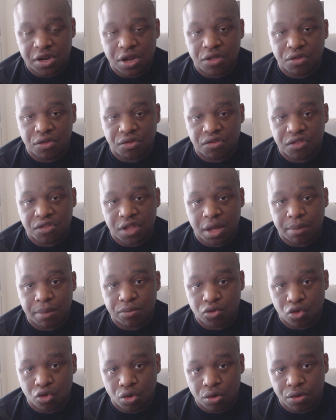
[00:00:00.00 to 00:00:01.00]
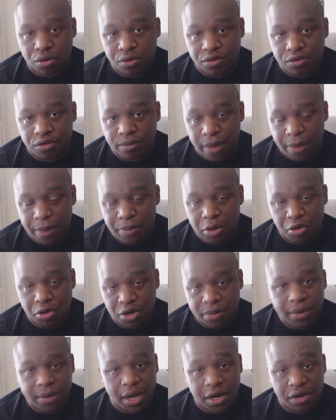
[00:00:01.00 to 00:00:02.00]
another step towards my
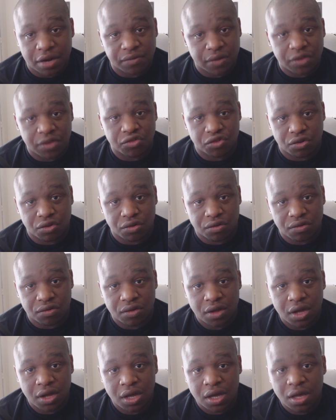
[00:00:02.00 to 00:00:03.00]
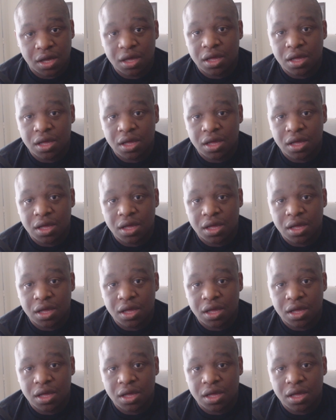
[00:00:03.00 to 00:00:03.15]
Pokemon adventures